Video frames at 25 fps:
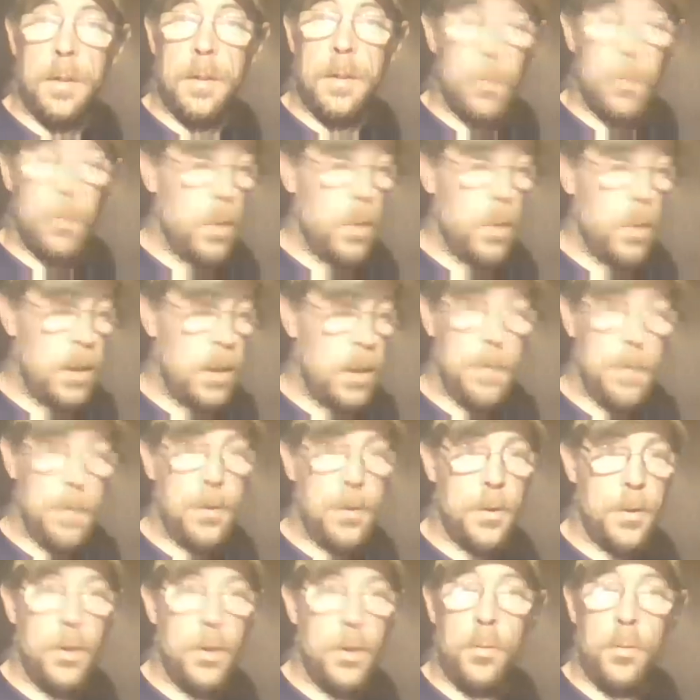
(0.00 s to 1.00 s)
number one. Number
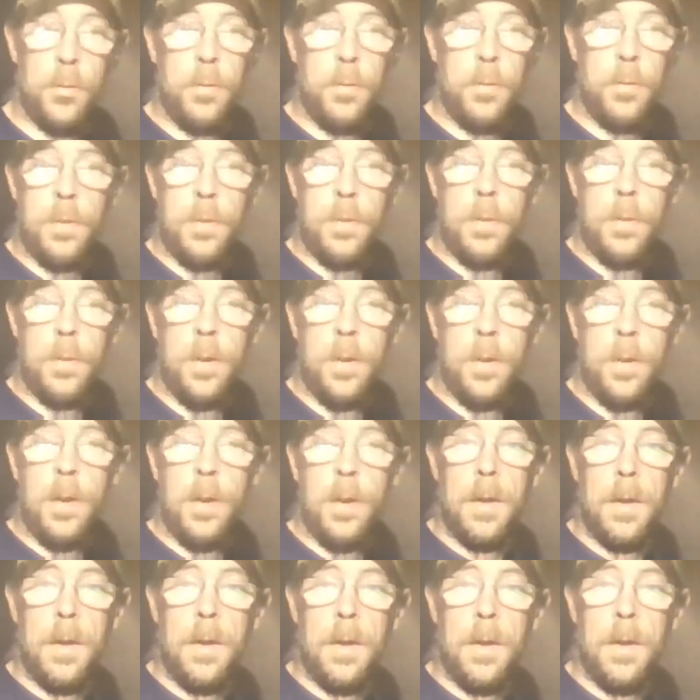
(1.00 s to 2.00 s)
two,
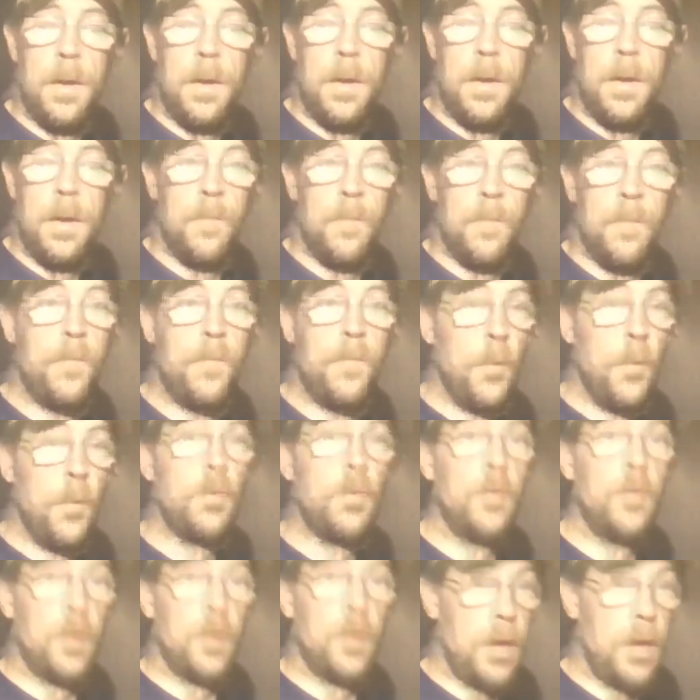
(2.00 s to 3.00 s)

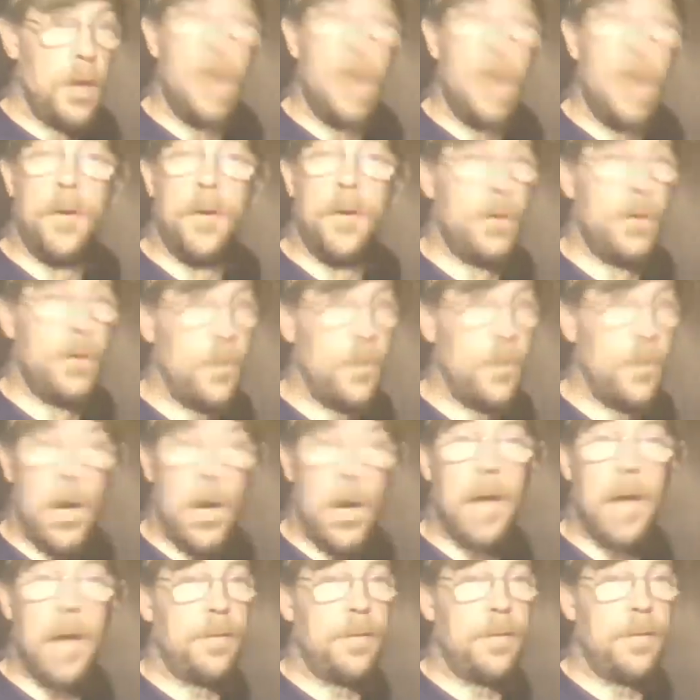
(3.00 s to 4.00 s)
fruits are another
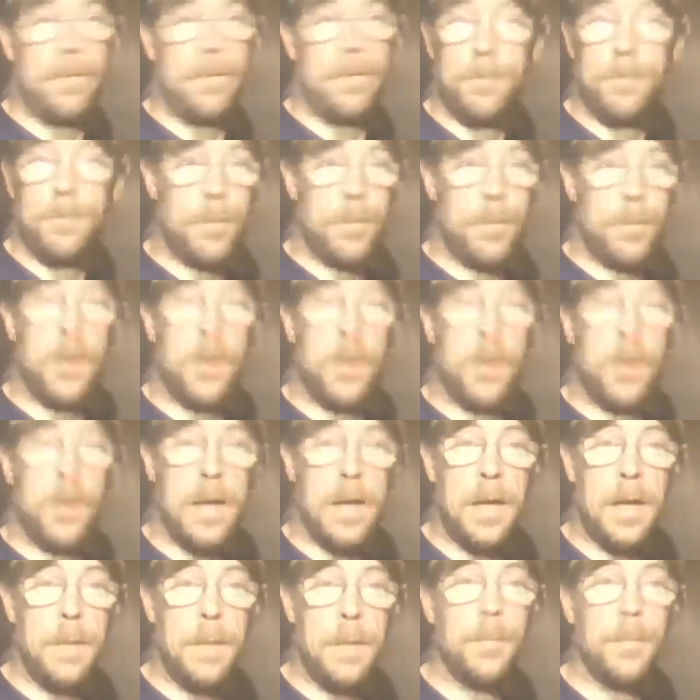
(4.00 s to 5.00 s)
awesome barter
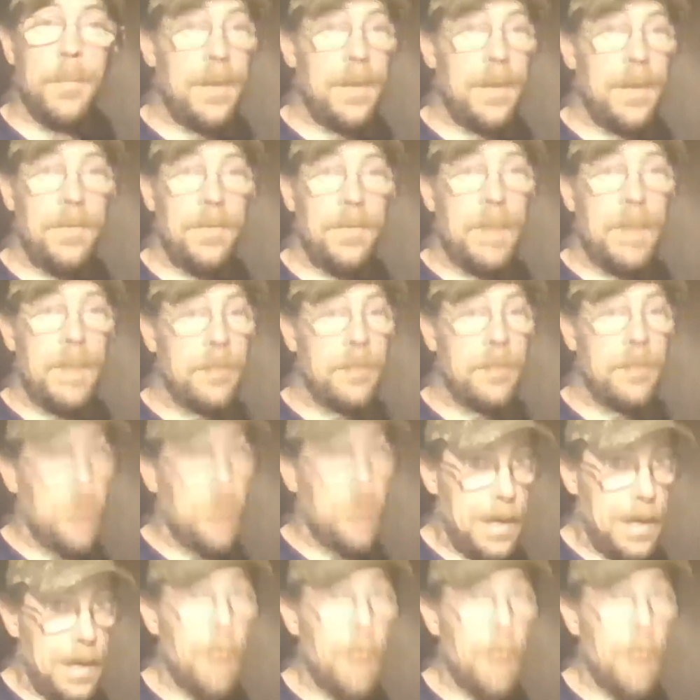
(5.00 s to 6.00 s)
item. Plus, it makes
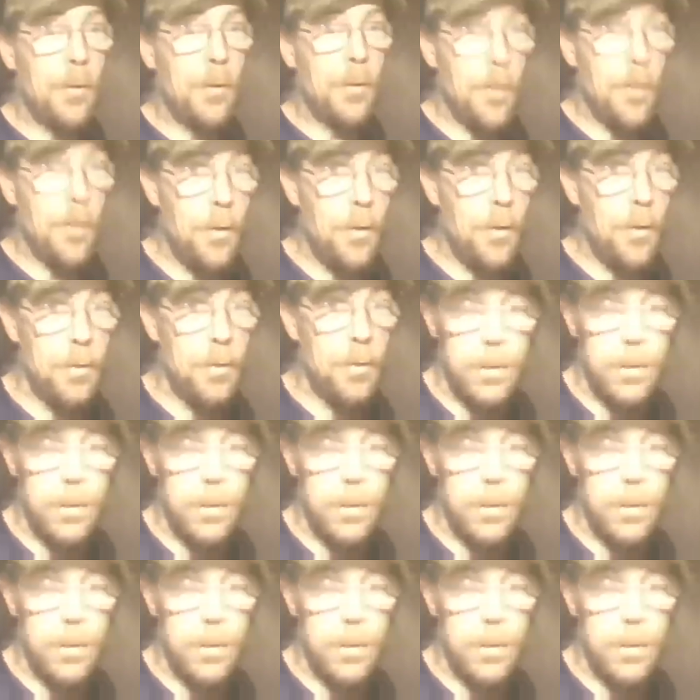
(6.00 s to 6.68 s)
good alcohol.